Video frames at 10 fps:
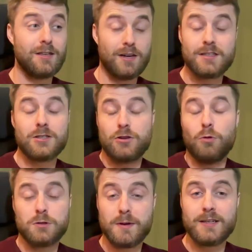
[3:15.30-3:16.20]
It's an
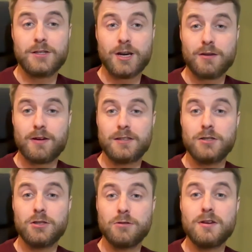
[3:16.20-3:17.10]
automatically
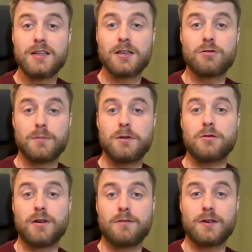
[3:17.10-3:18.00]
generated unique
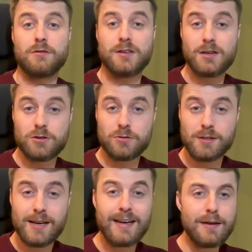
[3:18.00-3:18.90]
cryptographic credential,
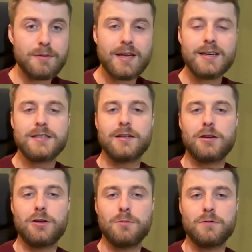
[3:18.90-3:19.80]
eliminating
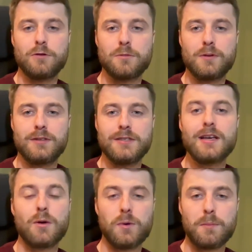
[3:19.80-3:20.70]
human vulnerabilities
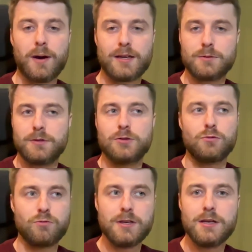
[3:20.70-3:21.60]
like weak passwords
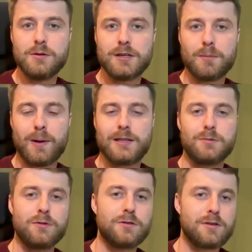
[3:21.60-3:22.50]
or reusing a
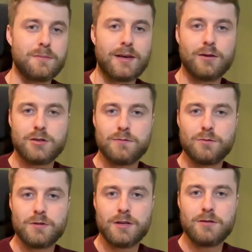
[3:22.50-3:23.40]
password on something else you've
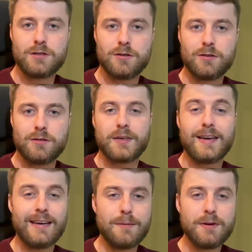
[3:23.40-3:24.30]
already used it on.
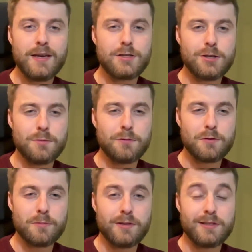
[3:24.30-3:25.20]
It eliminates human
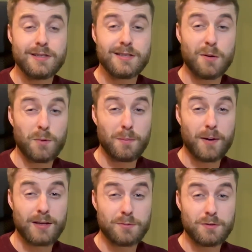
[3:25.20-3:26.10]
vulnerabilities like weak
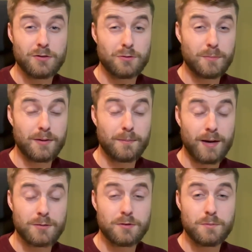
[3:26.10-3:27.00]
passwords or
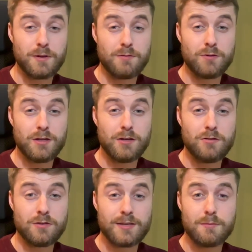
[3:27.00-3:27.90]
passwords being
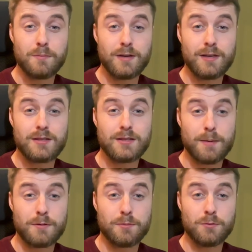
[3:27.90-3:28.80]
reused and being
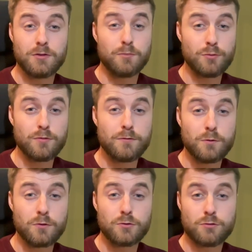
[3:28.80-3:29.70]
susceptible to brute
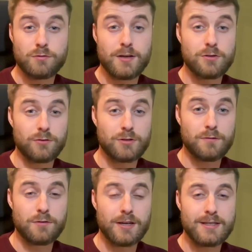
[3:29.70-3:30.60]
force or credential
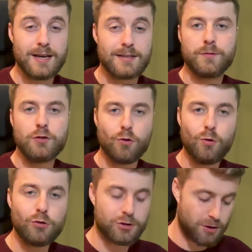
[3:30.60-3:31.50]
suffering attacks. You're
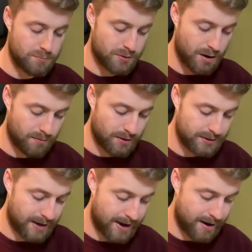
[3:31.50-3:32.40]
also going
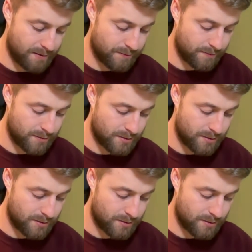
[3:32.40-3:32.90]
to have